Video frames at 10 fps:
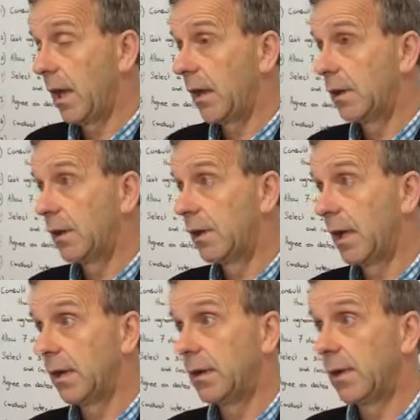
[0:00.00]

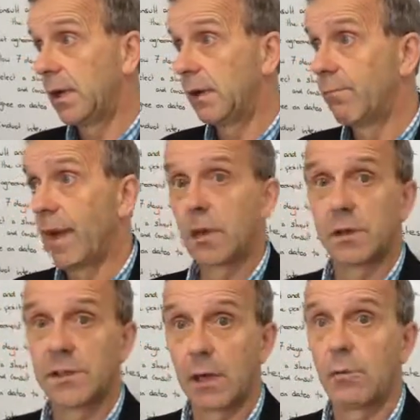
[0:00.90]
indeed make
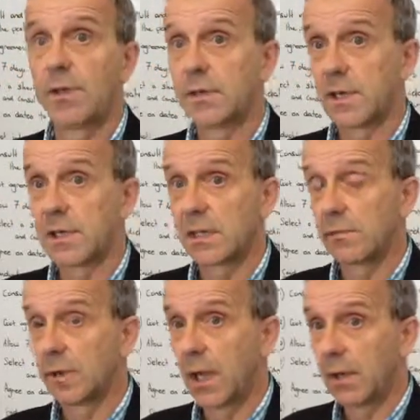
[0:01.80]
contact with the
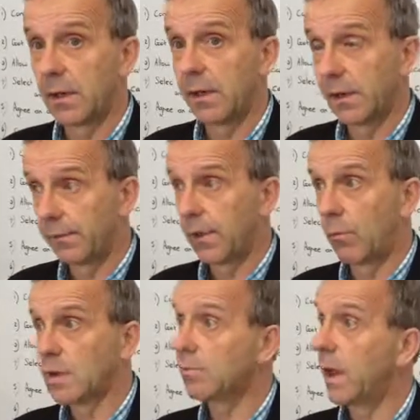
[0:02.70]
successful candidate if there
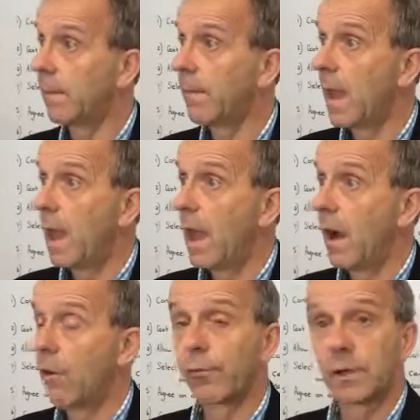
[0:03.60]
was one,
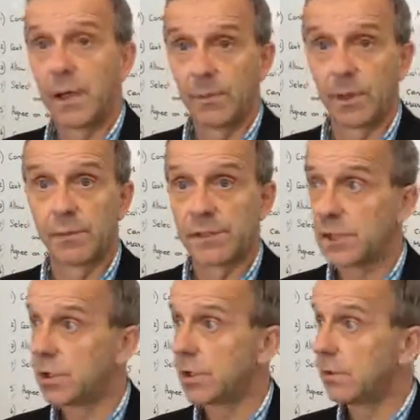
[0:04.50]
offering them the
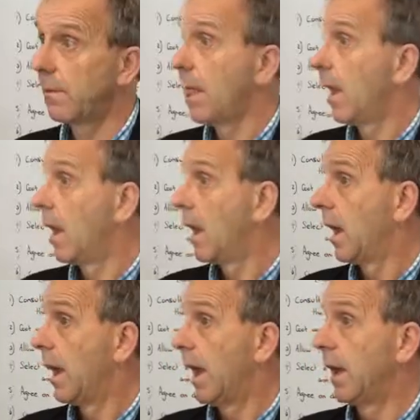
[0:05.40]
position
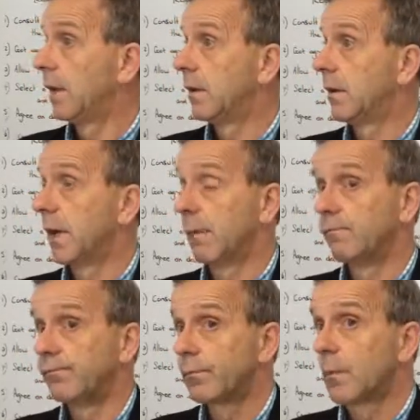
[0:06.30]
and
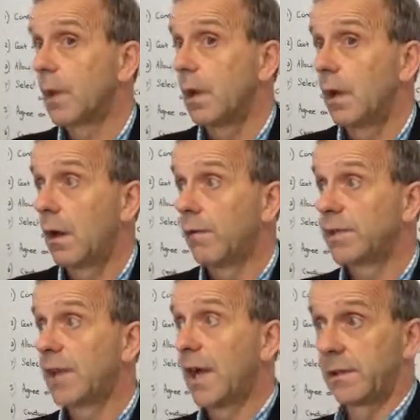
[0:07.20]
of a
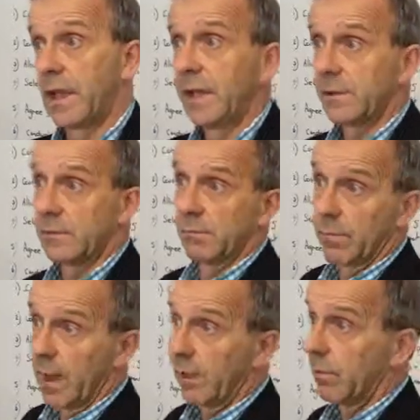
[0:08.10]
start date
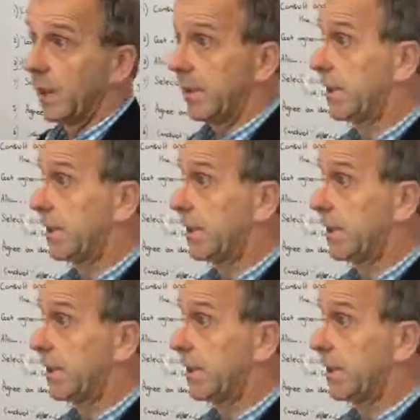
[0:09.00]
and pay rate,